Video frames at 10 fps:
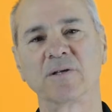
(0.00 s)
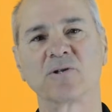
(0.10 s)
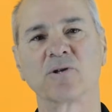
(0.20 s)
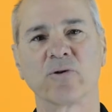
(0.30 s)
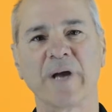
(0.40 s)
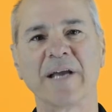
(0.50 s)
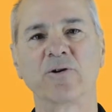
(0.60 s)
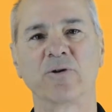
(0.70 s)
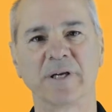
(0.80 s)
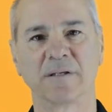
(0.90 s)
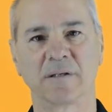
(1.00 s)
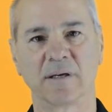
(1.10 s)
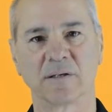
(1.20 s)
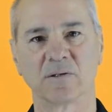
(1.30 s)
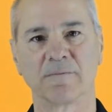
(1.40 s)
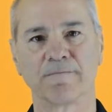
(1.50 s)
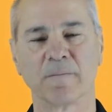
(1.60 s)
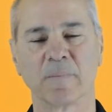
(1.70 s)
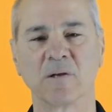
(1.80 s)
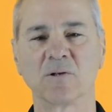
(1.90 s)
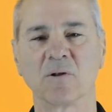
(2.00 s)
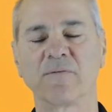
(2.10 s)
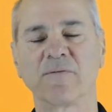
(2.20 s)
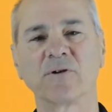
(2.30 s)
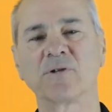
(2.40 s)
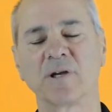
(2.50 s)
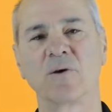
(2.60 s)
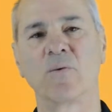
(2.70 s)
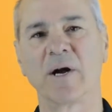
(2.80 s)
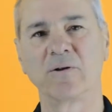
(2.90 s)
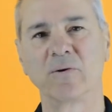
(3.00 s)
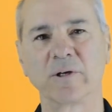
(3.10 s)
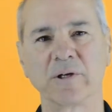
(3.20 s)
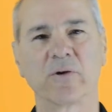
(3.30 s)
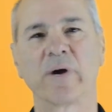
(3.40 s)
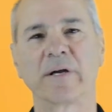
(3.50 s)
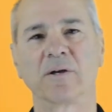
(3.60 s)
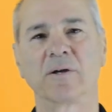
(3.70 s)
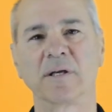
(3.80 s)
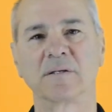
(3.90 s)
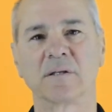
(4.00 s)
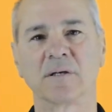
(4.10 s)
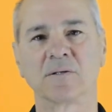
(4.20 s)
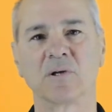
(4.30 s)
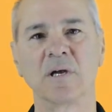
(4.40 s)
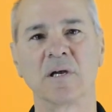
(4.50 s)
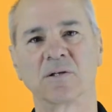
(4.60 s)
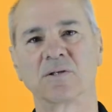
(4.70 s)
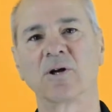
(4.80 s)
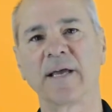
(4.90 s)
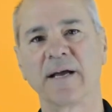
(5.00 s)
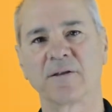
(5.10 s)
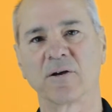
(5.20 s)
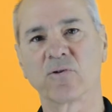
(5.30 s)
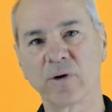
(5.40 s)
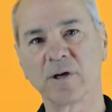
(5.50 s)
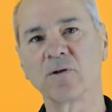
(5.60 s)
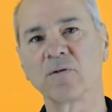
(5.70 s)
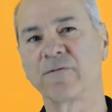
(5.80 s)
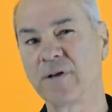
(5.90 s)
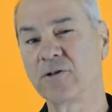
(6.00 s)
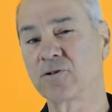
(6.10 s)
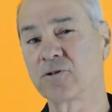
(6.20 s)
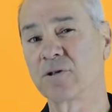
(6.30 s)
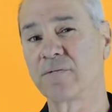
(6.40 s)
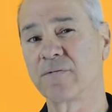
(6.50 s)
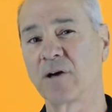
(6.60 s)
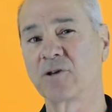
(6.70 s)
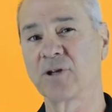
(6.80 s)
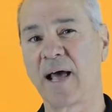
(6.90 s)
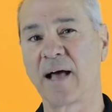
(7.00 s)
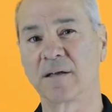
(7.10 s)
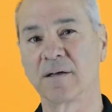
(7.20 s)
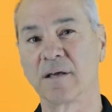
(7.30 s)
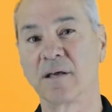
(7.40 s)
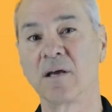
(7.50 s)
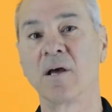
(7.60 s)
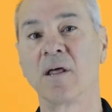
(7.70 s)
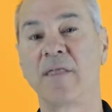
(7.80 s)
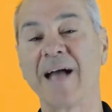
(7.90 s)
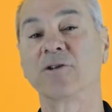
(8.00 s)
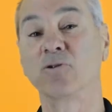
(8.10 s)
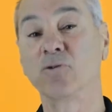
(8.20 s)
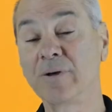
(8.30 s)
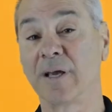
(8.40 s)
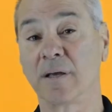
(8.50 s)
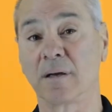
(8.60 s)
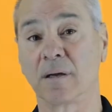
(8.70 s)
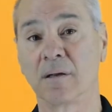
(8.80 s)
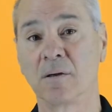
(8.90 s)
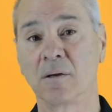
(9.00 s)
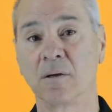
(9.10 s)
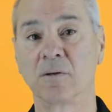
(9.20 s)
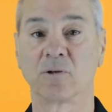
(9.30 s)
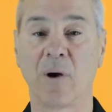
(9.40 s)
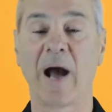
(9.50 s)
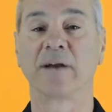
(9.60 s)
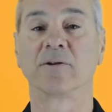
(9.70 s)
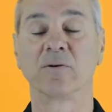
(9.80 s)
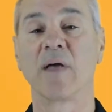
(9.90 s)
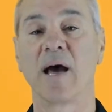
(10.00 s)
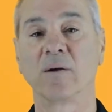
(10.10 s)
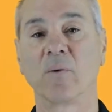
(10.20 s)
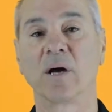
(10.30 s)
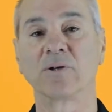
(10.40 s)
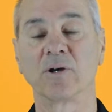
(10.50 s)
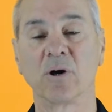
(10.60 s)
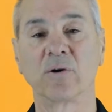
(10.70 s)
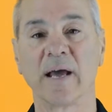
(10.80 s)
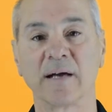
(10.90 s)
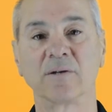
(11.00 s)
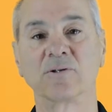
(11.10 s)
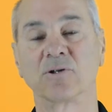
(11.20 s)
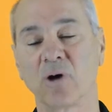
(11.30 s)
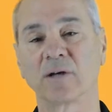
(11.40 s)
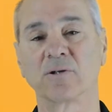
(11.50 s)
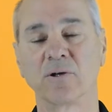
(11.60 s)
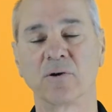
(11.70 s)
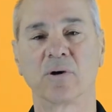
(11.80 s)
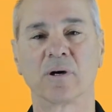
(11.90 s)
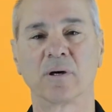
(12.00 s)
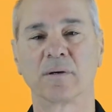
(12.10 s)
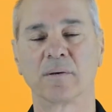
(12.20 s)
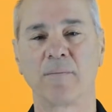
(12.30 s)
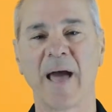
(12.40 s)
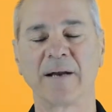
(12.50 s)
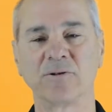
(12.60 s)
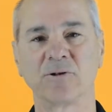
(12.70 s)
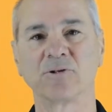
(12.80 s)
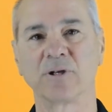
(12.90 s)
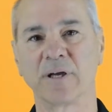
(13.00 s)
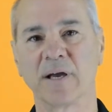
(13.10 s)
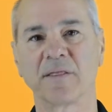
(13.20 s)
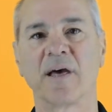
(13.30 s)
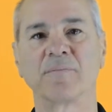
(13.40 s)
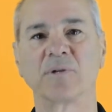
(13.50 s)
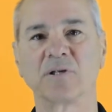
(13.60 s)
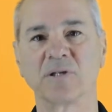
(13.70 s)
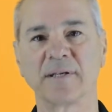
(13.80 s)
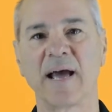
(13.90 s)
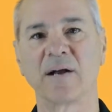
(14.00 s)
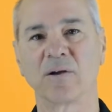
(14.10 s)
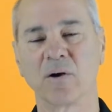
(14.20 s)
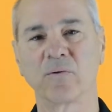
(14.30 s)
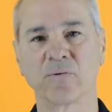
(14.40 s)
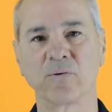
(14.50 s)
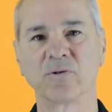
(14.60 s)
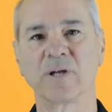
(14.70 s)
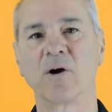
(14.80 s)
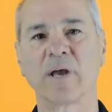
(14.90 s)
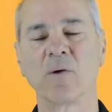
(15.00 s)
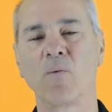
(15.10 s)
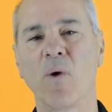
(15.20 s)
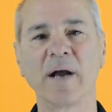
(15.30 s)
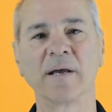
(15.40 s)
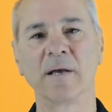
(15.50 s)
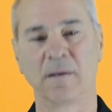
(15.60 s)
is create your needs list. So the first thing you want to do when you're creating your needs list is look at the critical features and functionality that you need. So how do you do that? Well, you go down and you talk to your managers and you get them to sit down and go through and say, okay, what